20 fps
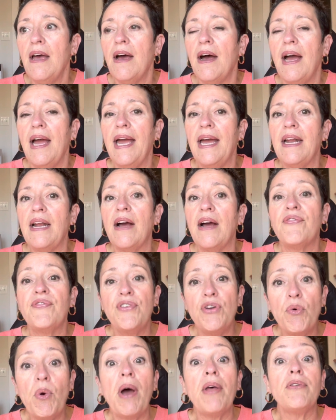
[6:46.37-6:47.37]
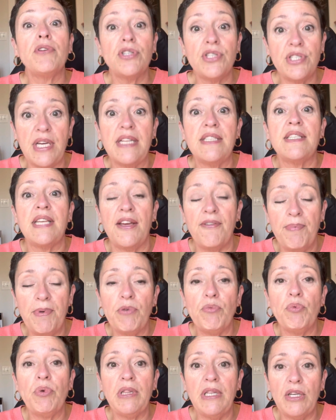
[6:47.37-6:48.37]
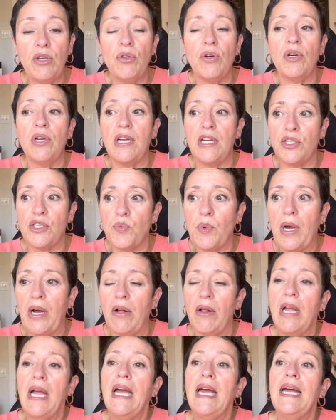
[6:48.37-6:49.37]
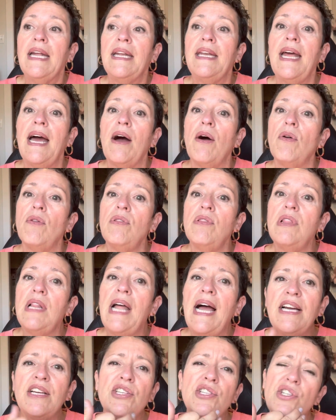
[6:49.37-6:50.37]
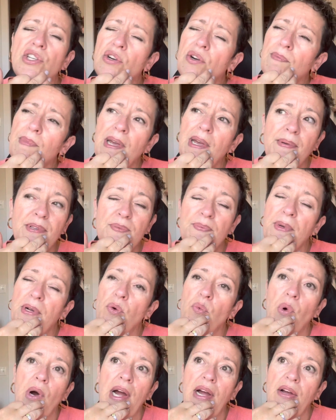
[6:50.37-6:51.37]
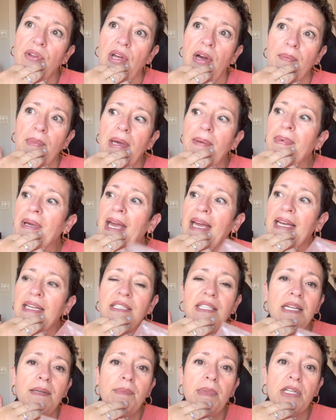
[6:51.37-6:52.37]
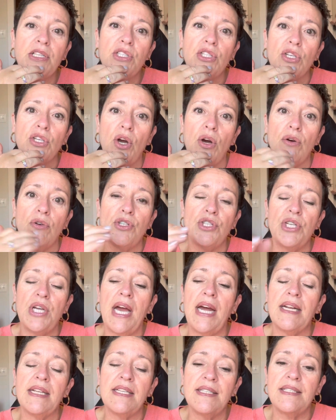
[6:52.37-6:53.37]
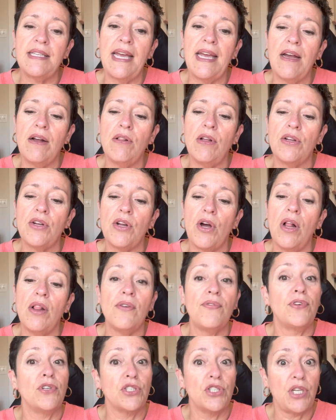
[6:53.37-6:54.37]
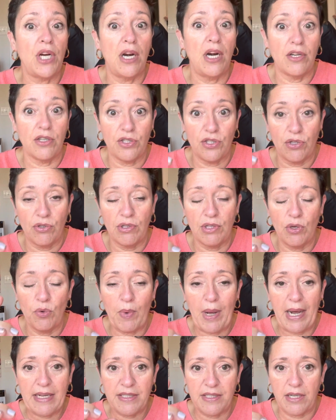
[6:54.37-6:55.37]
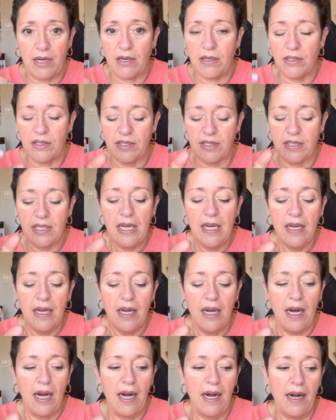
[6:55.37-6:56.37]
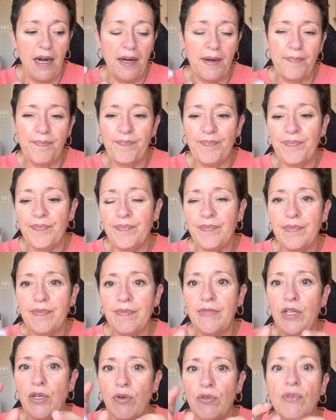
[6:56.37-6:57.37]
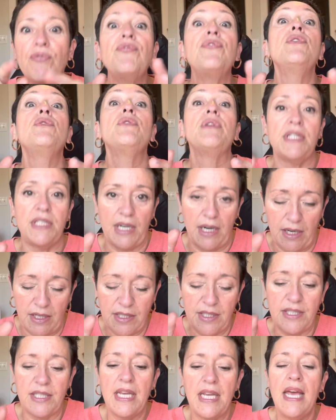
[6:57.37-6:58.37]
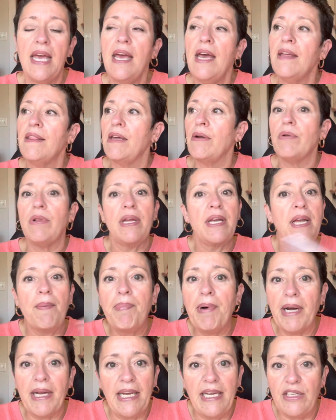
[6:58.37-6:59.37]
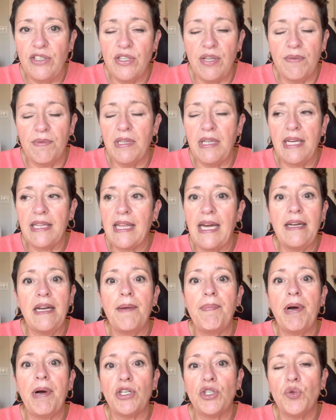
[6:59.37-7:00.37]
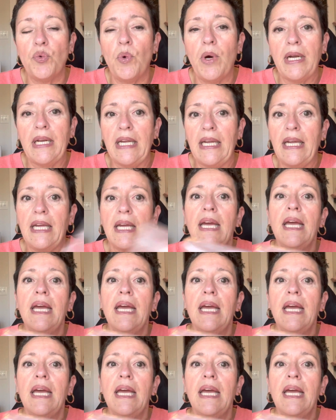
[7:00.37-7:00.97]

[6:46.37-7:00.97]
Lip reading: And a few other scents have been really good as well. Now, last year, or maybe it's been a while now, maybe 18 months ago, she had a sale on all of her tarts, her little wax tarts. You know, the fluted tarts. They were like $1 each, something like that, and I bought 20.